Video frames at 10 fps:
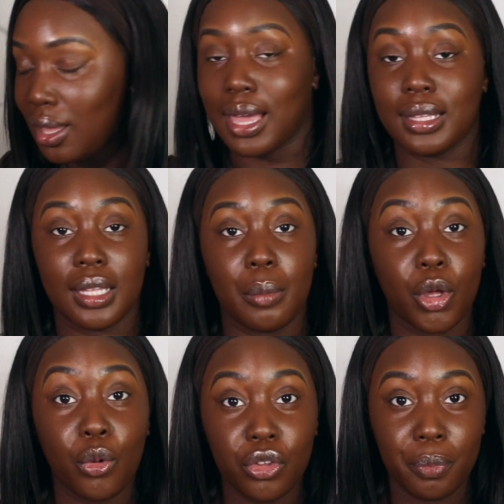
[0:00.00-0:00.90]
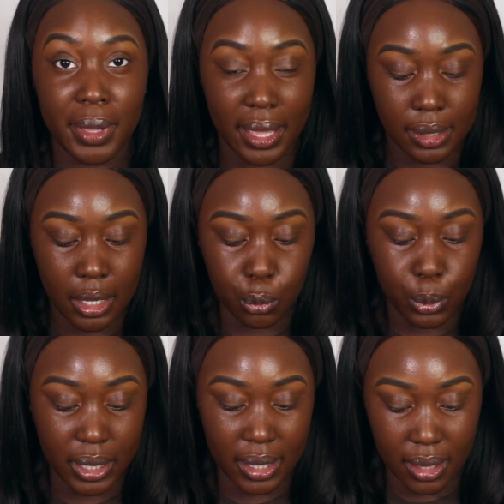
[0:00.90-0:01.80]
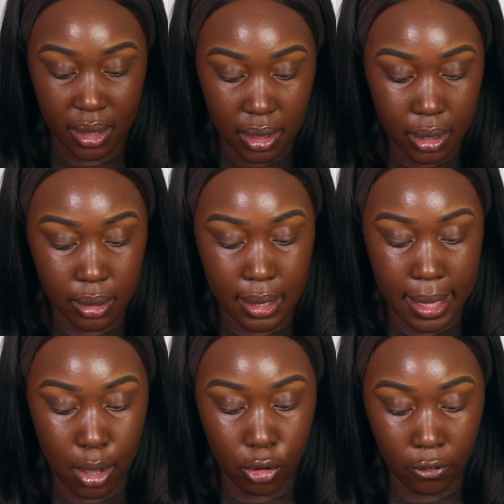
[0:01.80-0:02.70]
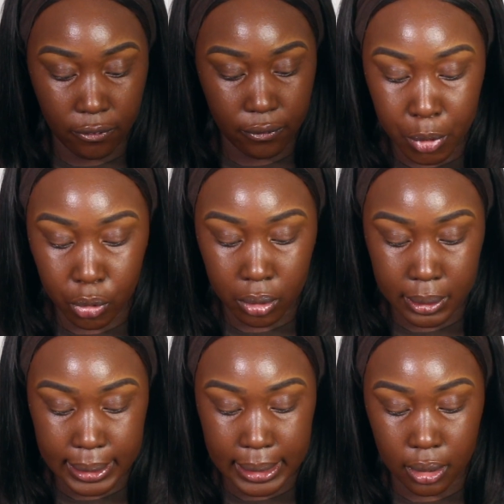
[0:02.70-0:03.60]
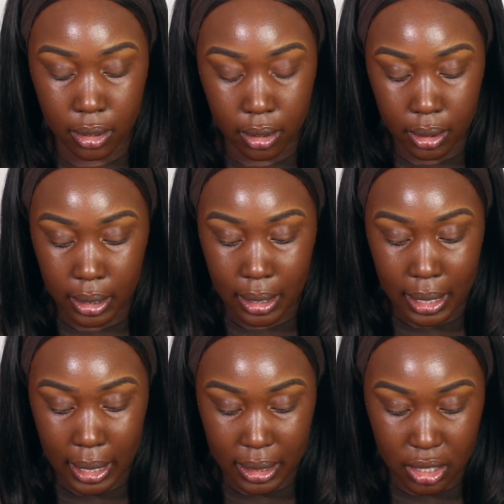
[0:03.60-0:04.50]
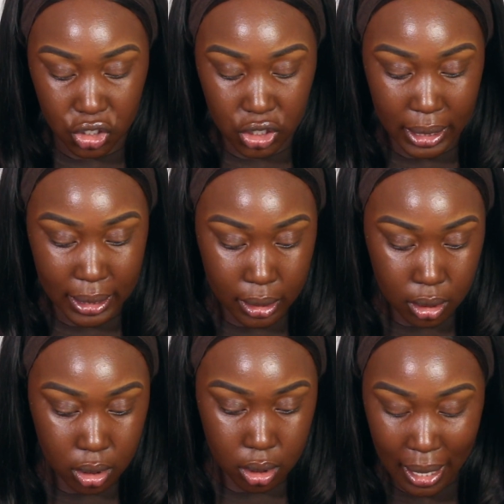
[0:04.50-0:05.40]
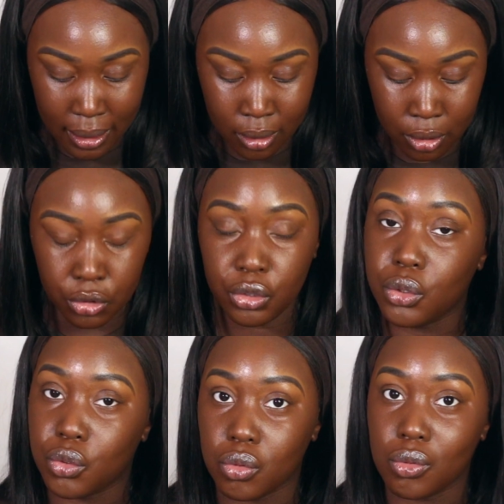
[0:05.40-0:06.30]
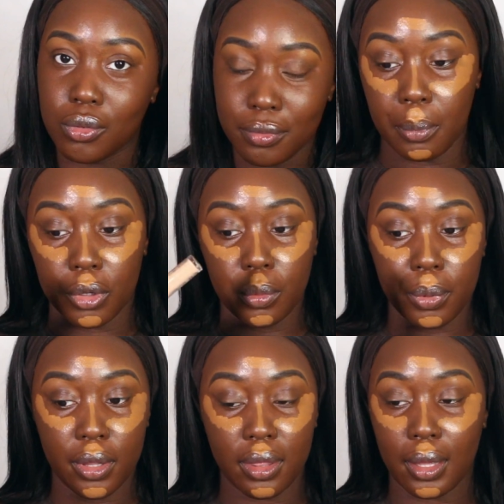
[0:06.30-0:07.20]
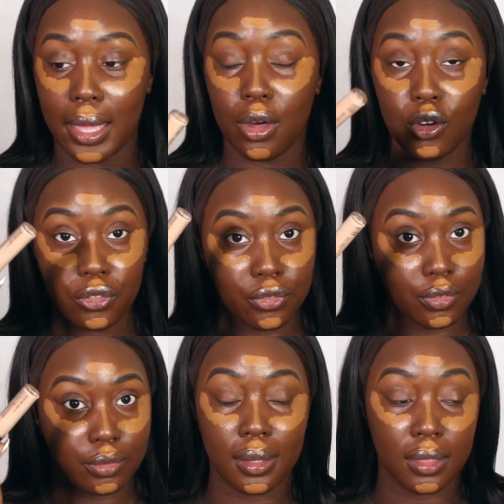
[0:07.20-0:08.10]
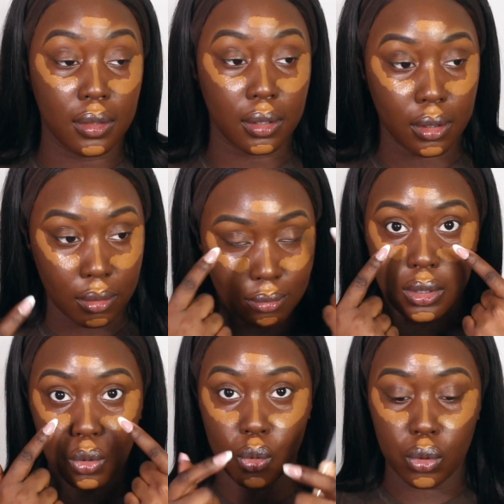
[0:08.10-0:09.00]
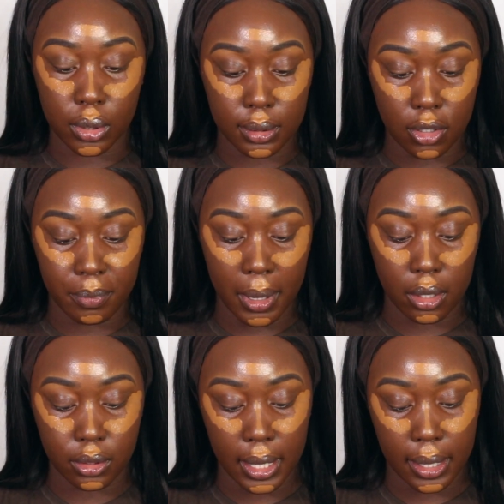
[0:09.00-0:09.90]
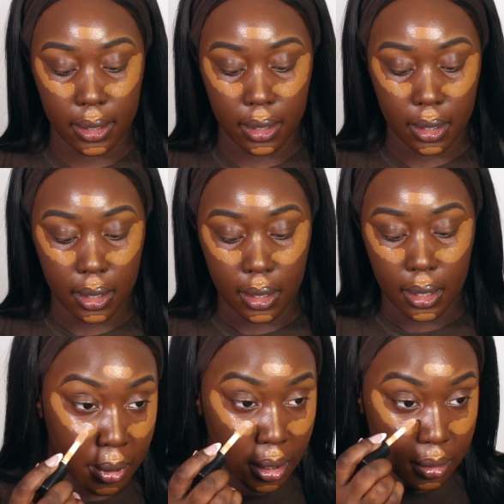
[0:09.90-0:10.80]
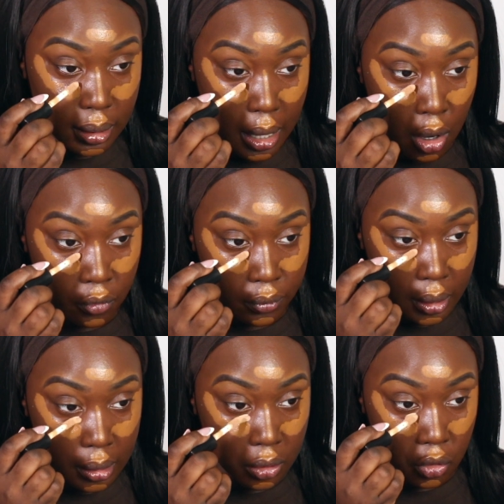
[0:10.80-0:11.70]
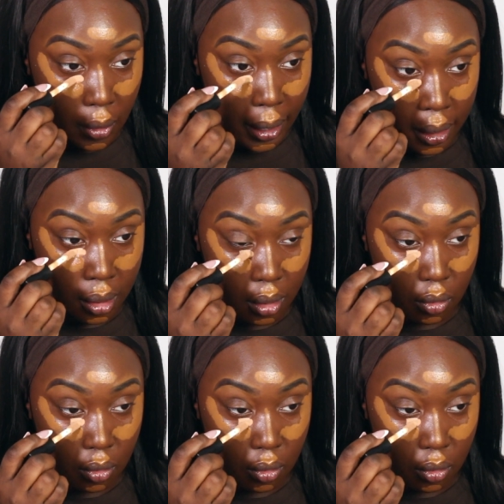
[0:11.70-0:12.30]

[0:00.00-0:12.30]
and I'm going to pair that with the Elf Camo Concealer in the shade Tan Neutral. I'm going to put the Elf in the inner corners of my under eye, but the Elf does dry